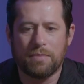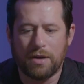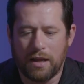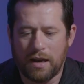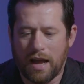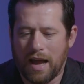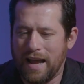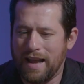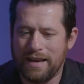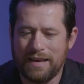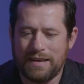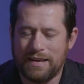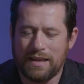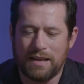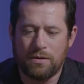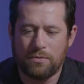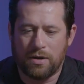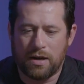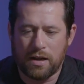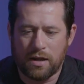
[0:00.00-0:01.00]
but I
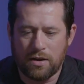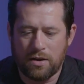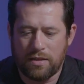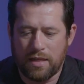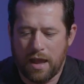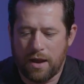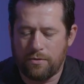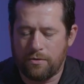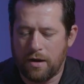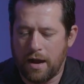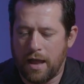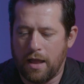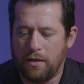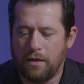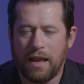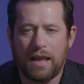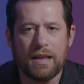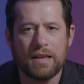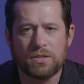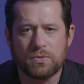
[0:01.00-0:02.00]
didn't want to go that
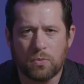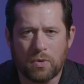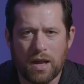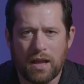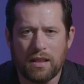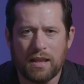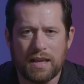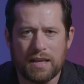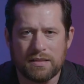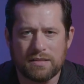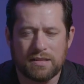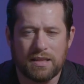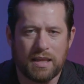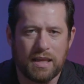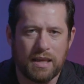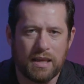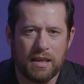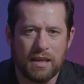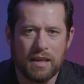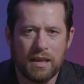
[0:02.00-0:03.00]
route, as well as
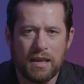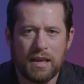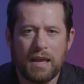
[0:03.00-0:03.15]
the